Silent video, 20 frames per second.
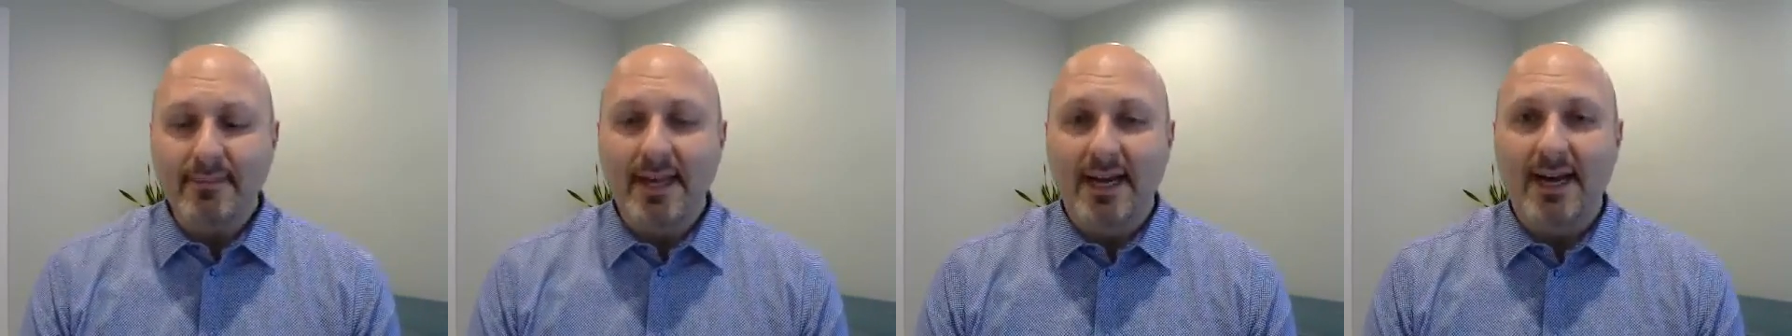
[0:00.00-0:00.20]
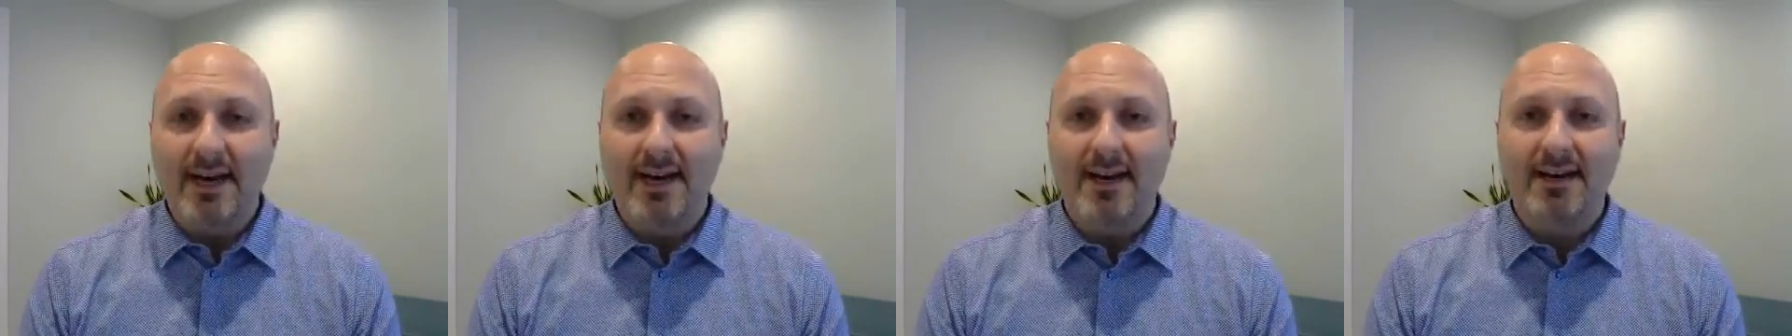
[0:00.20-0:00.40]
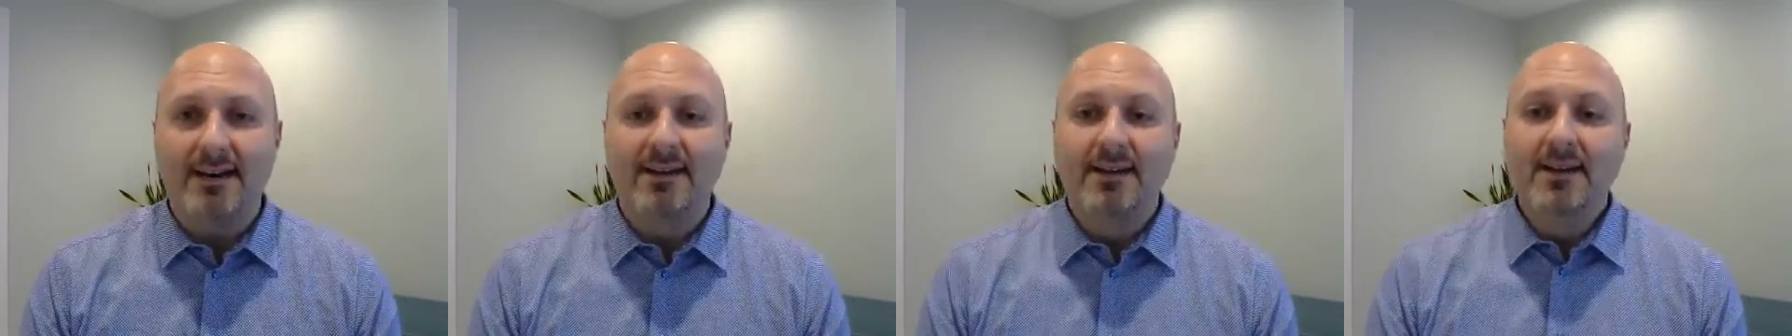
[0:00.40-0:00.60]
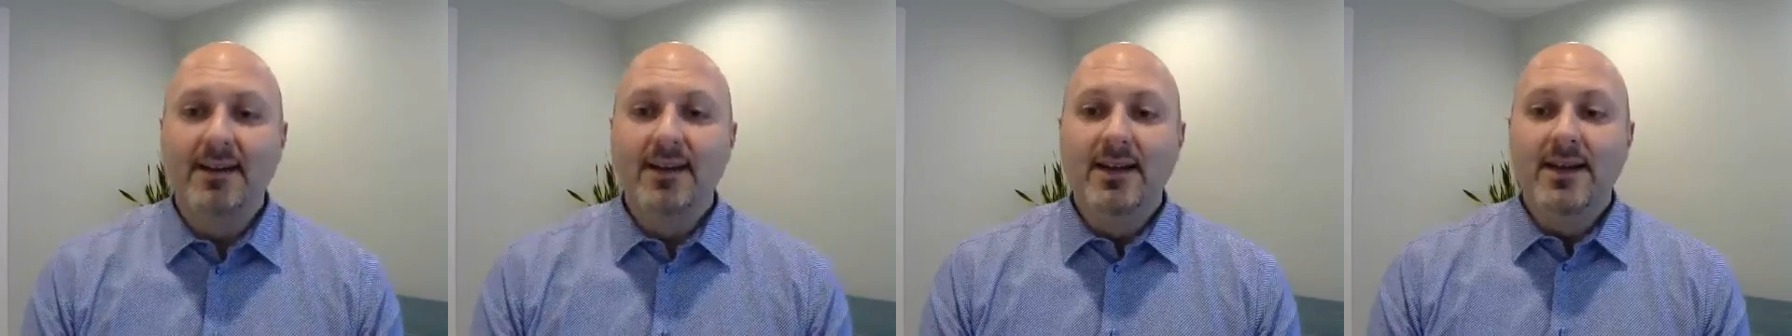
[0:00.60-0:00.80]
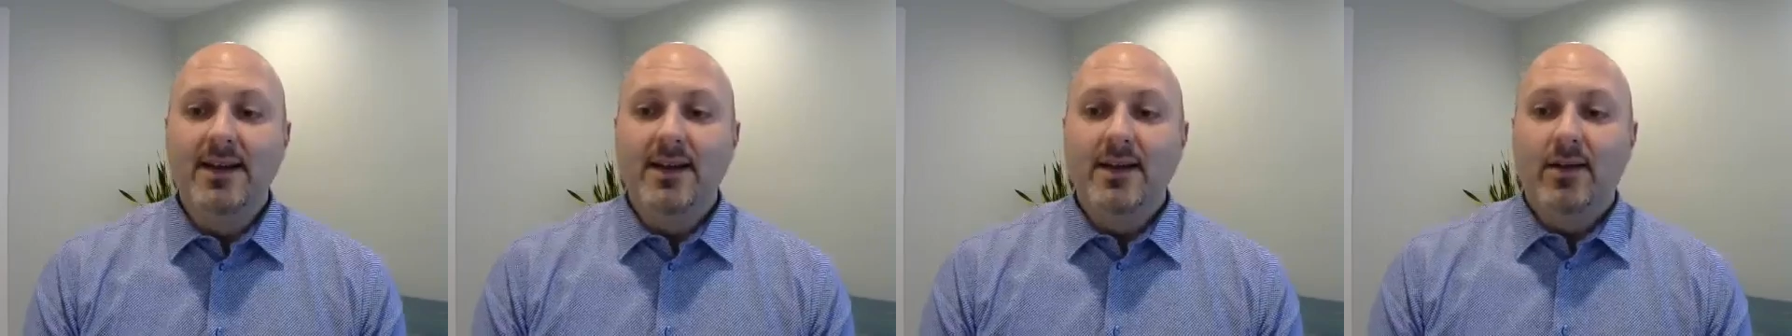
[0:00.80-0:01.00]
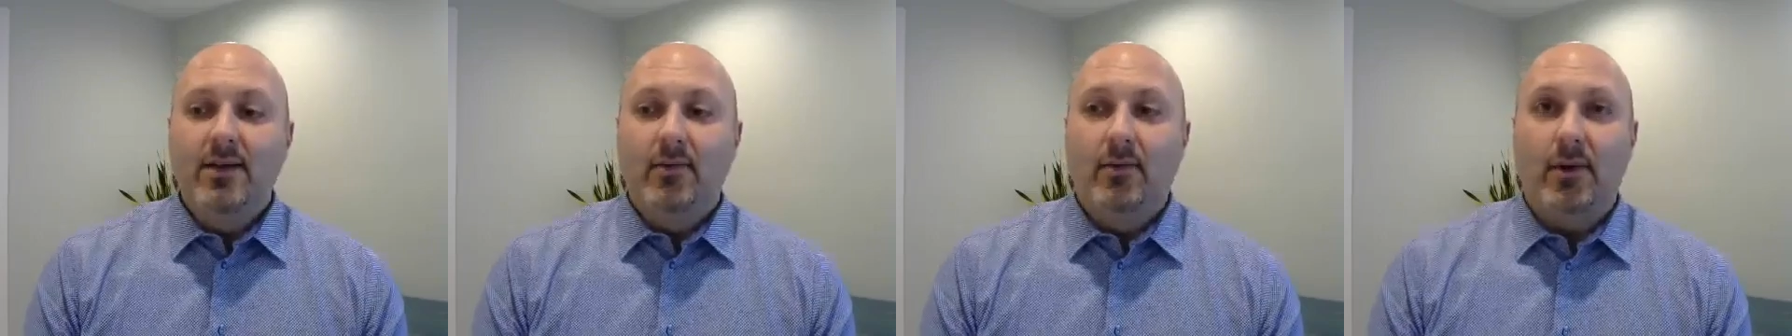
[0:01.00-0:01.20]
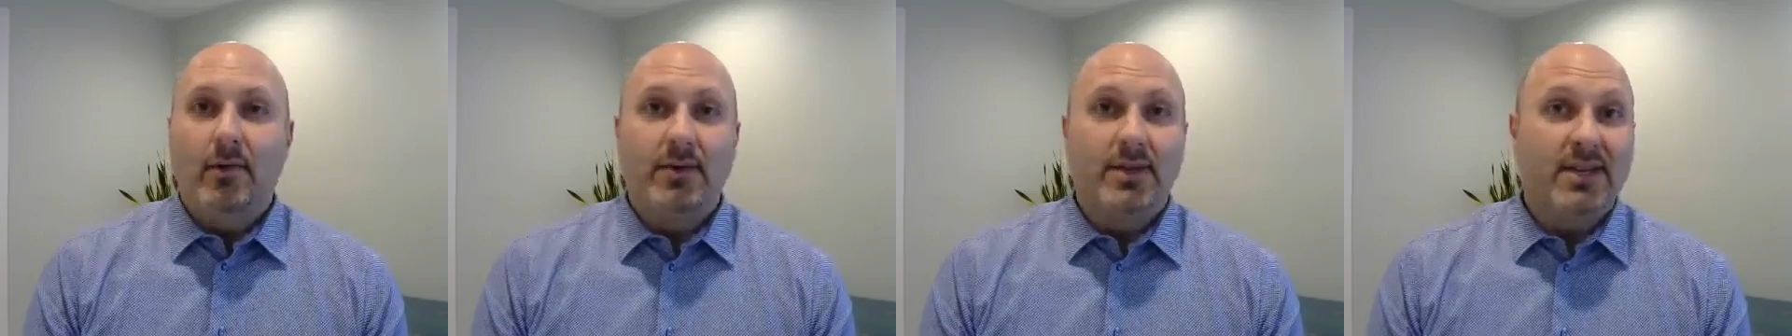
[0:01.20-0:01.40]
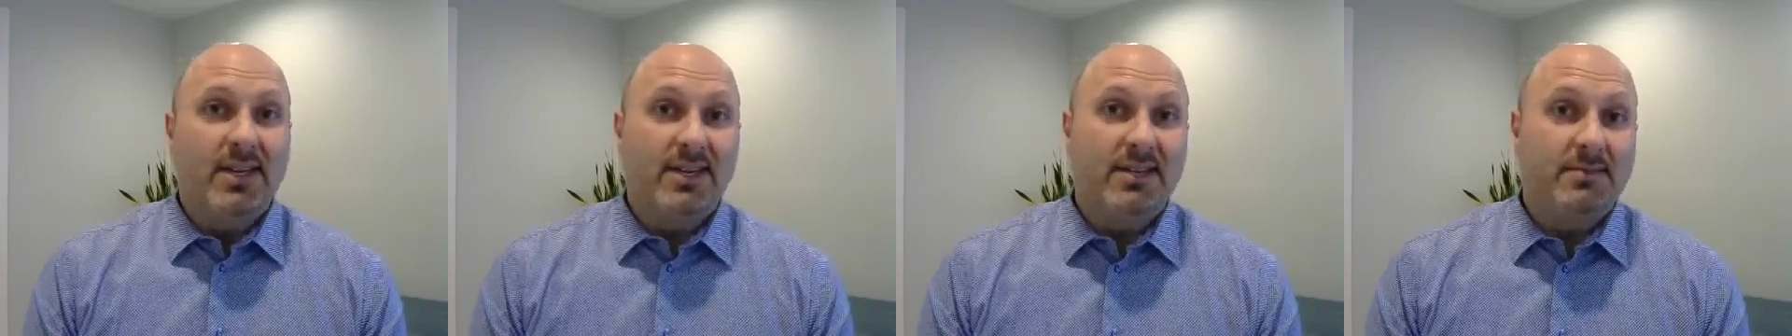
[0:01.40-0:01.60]
What
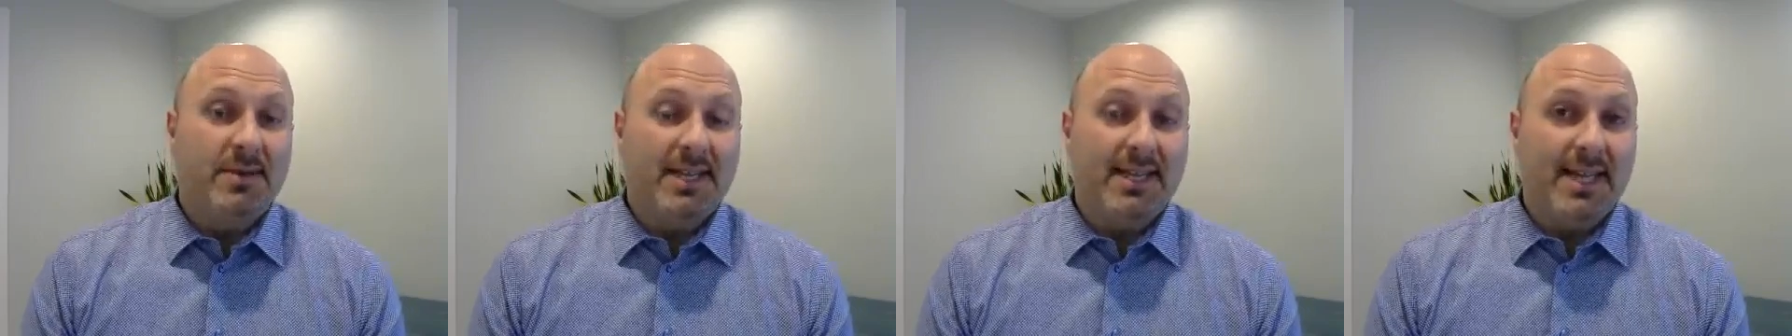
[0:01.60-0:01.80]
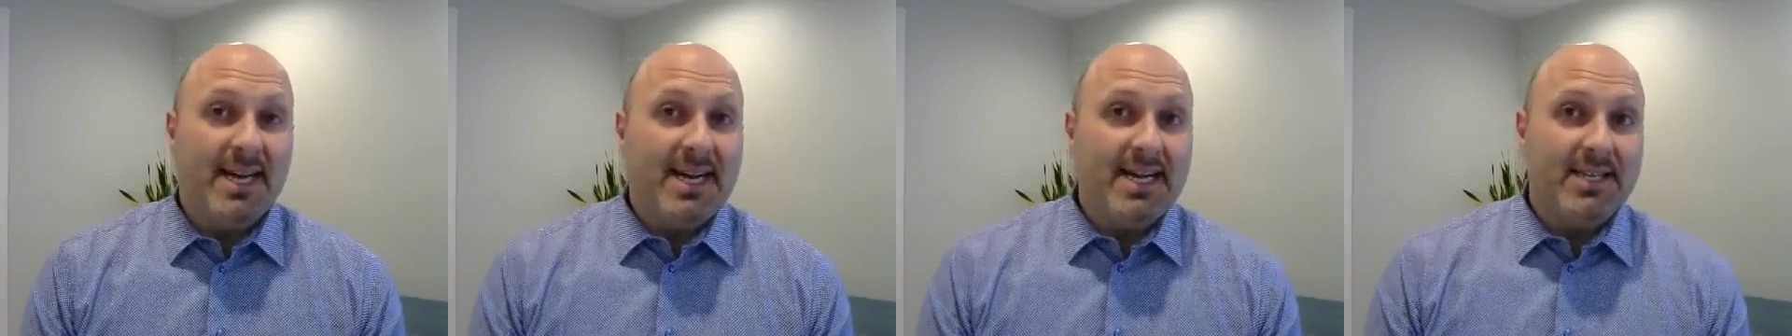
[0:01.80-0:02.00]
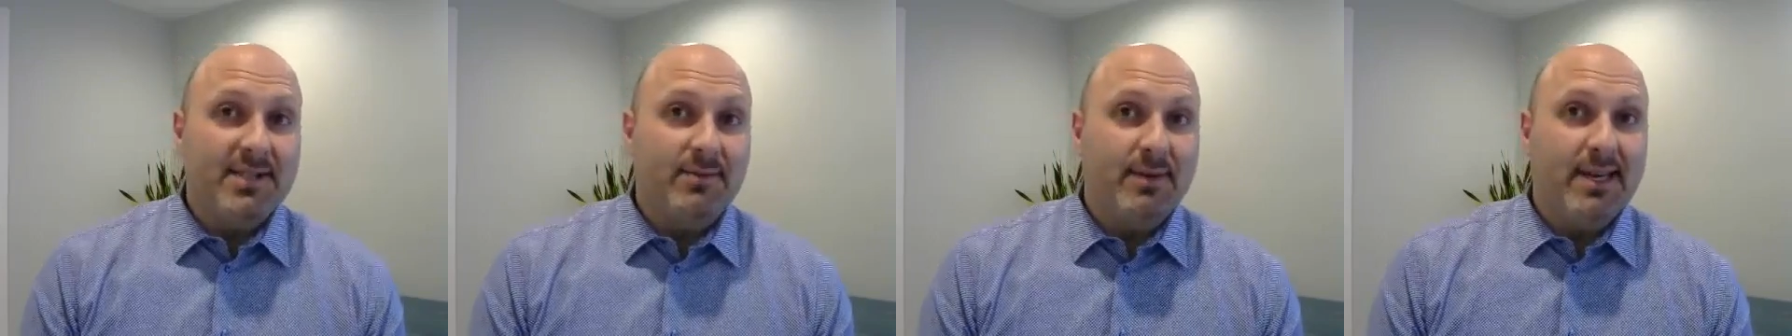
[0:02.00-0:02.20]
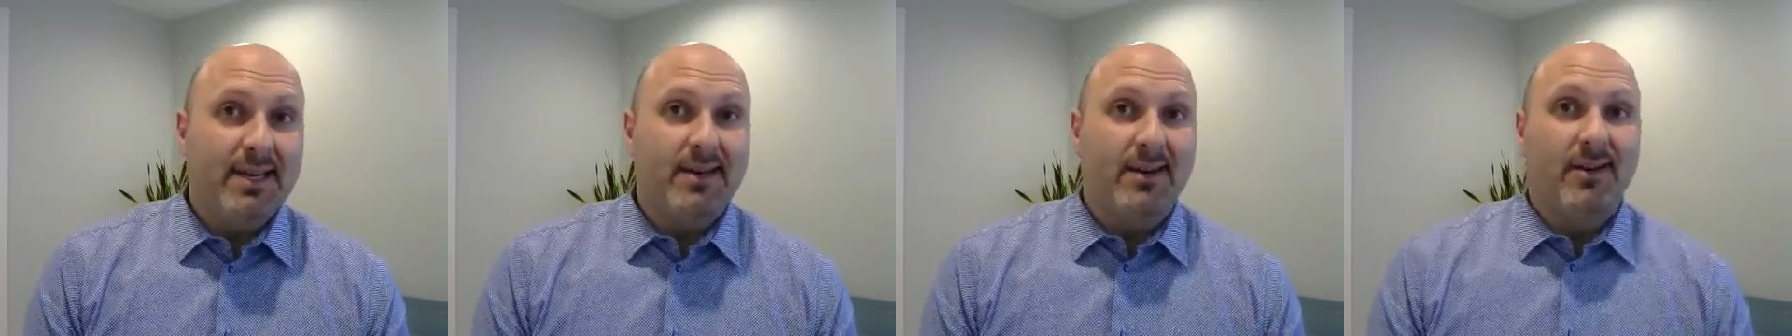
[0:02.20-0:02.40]
we talked about last week,